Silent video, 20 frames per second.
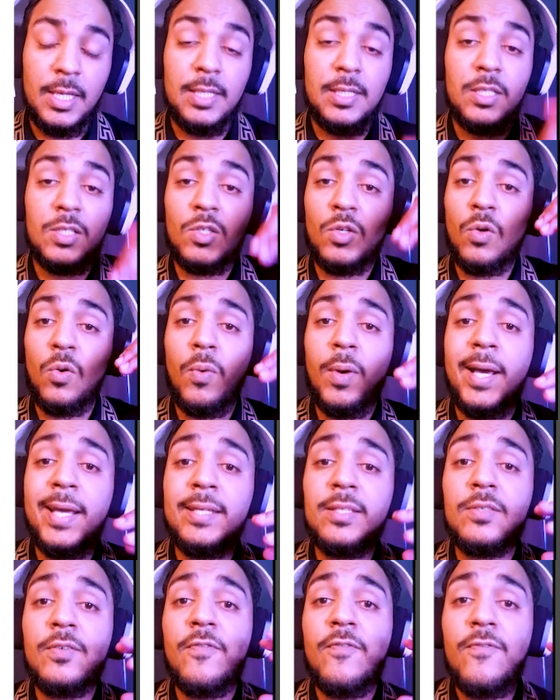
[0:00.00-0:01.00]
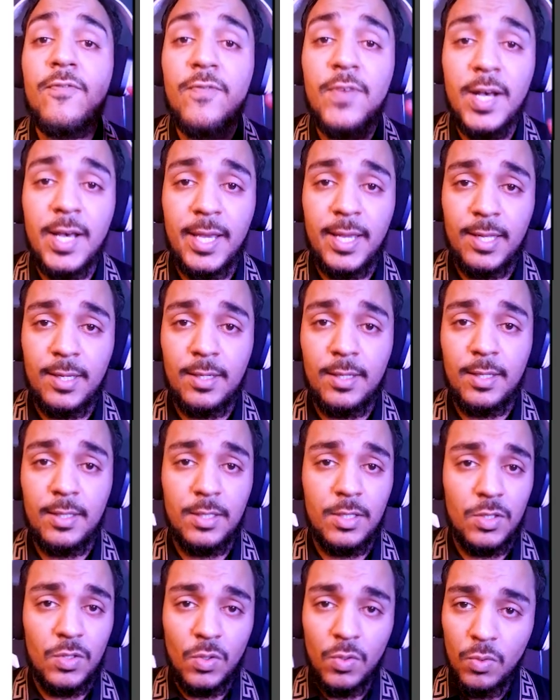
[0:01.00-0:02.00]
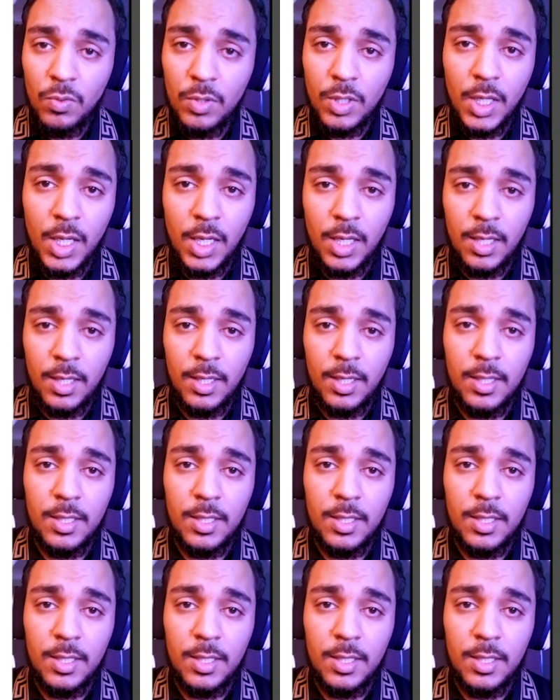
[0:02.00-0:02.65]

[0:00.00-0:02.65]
it is quite fine, it is okay,